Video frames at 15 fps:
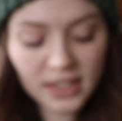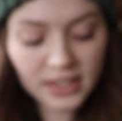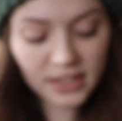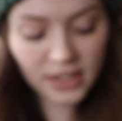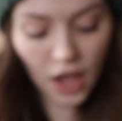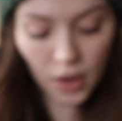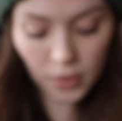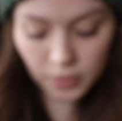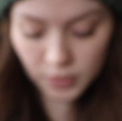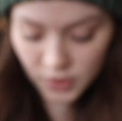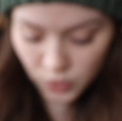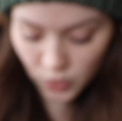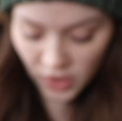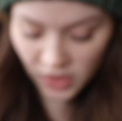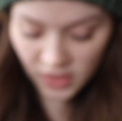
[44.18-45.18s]
this
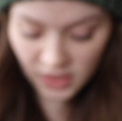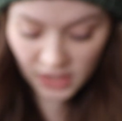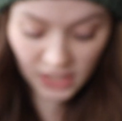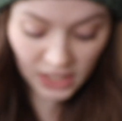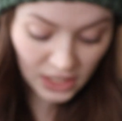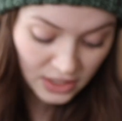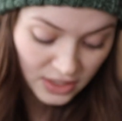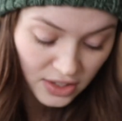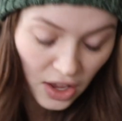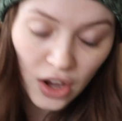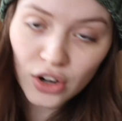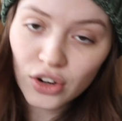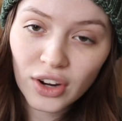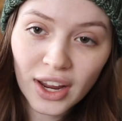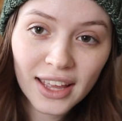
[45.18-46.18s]
comes with the
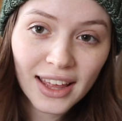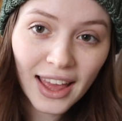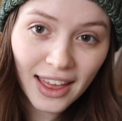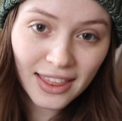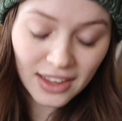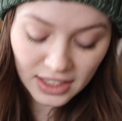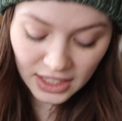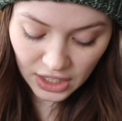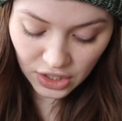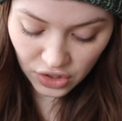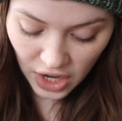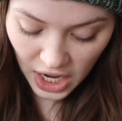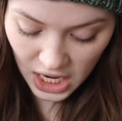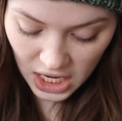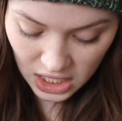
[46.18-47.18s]
sock crate and the knit
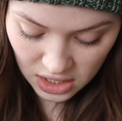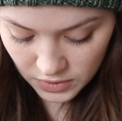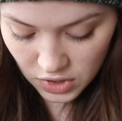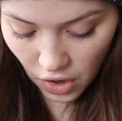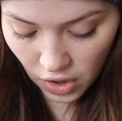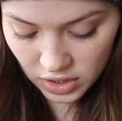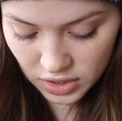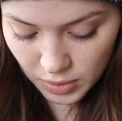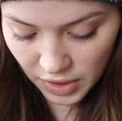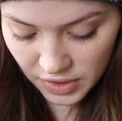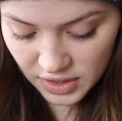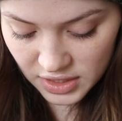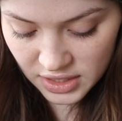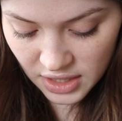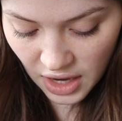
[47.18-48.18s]
crate. It talks about
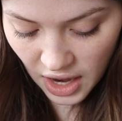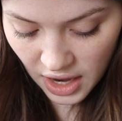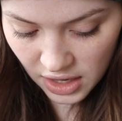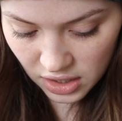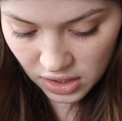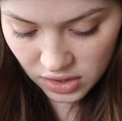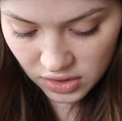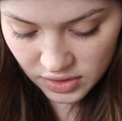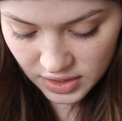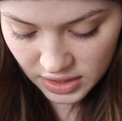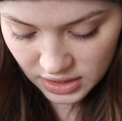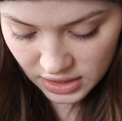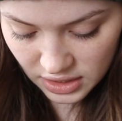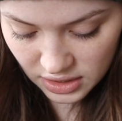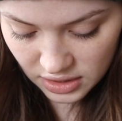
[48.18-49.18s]
the dyers
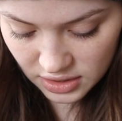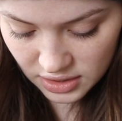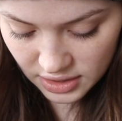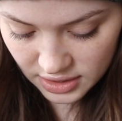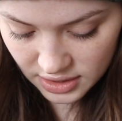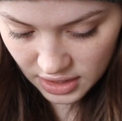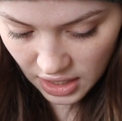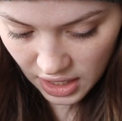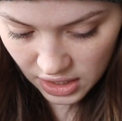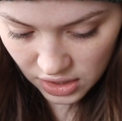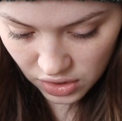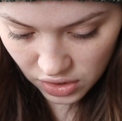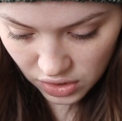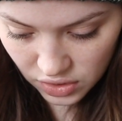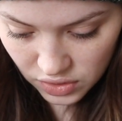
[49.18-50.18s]
and the
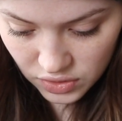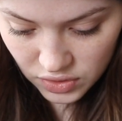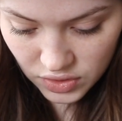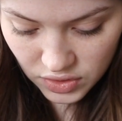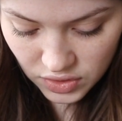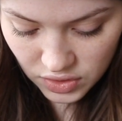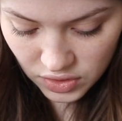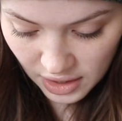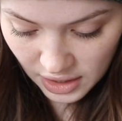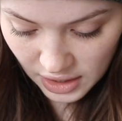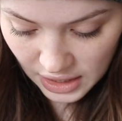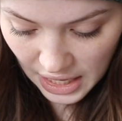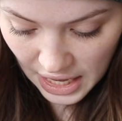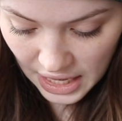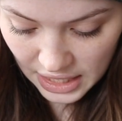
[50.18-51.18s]
designers.
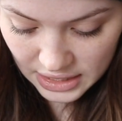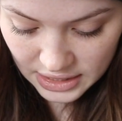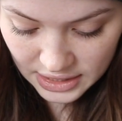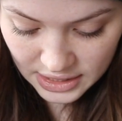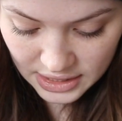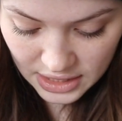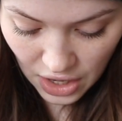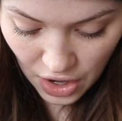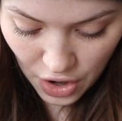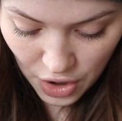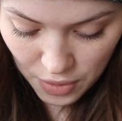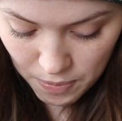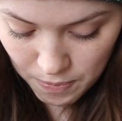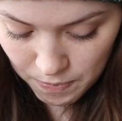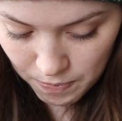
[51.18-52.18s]
It has
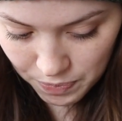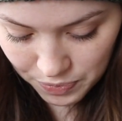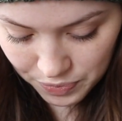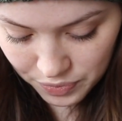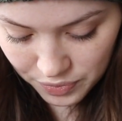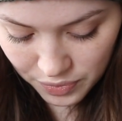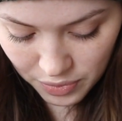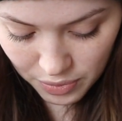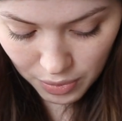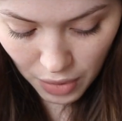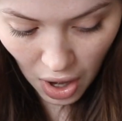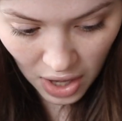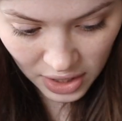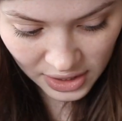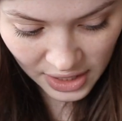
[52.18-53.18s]
some
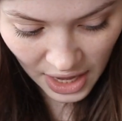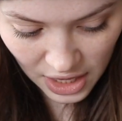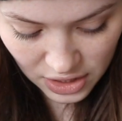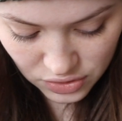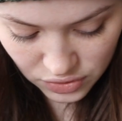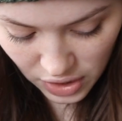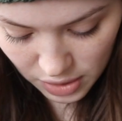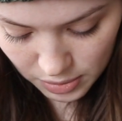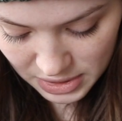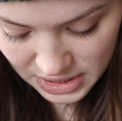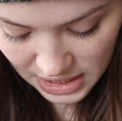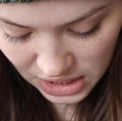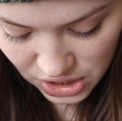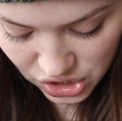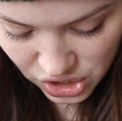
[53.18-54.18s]
podcast
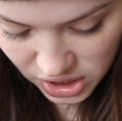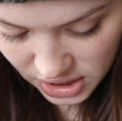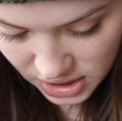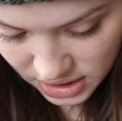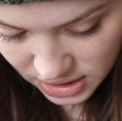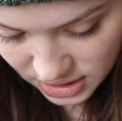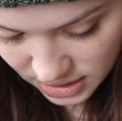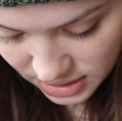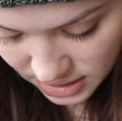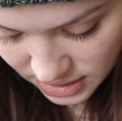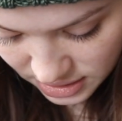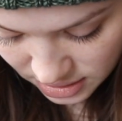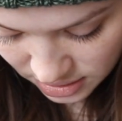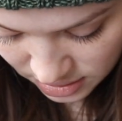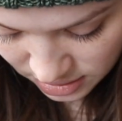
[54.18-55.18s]

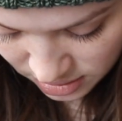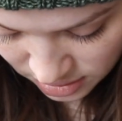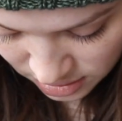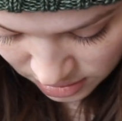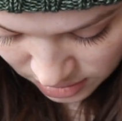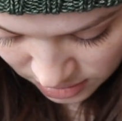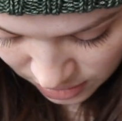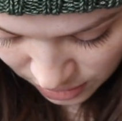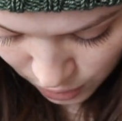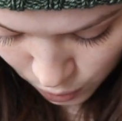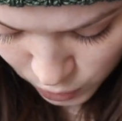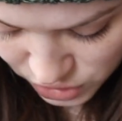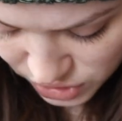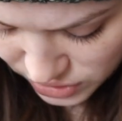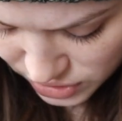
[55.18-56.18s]
recommendations,
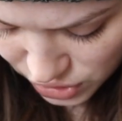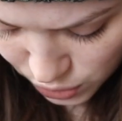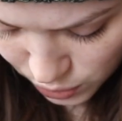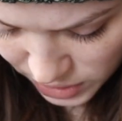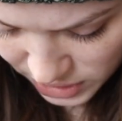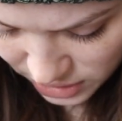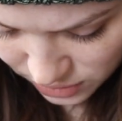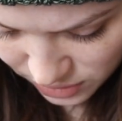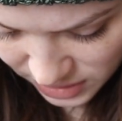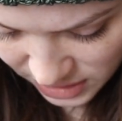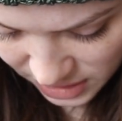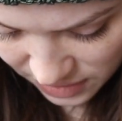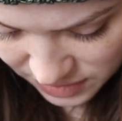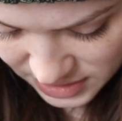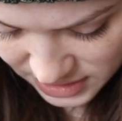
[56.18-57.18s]
which is a new one. I don't
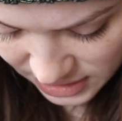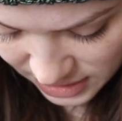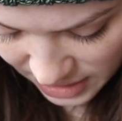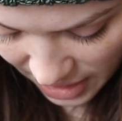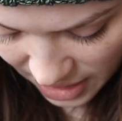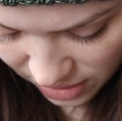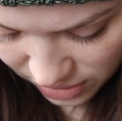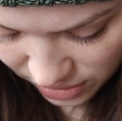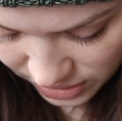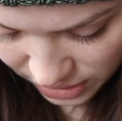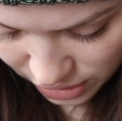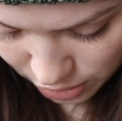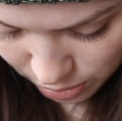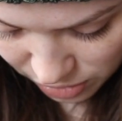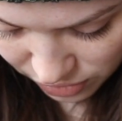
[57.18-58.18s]
think I've seen that on
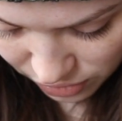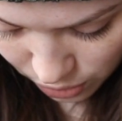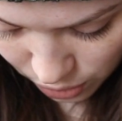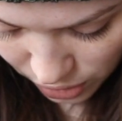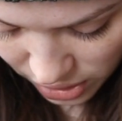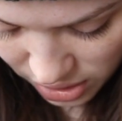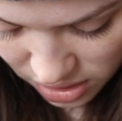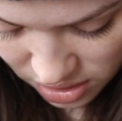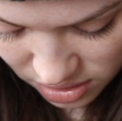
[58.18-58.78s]
here before.